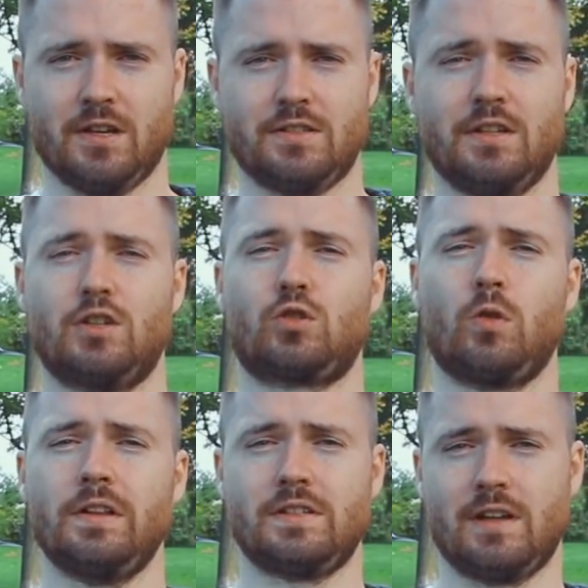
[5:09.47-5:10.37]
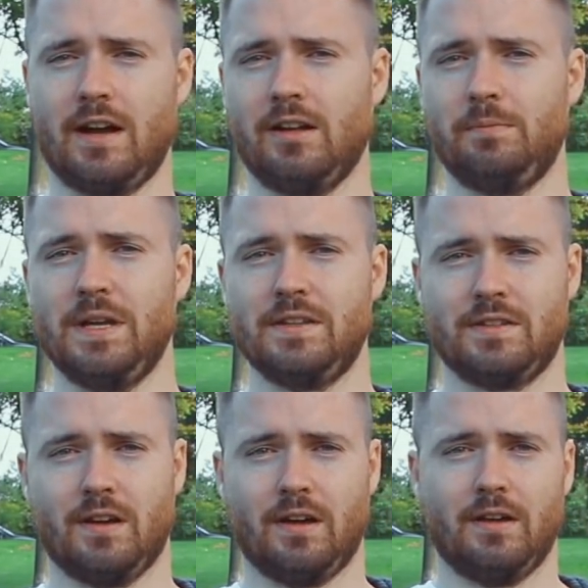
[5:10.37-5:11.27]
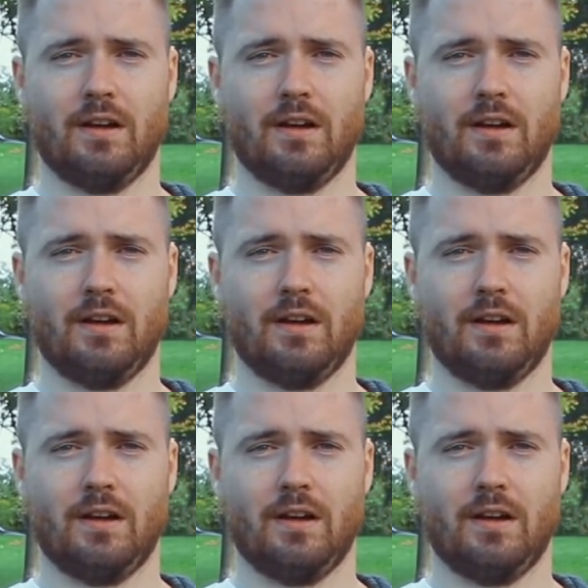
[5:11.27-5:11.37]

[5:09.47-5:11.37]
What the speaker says: It's a Detroit-style pizza,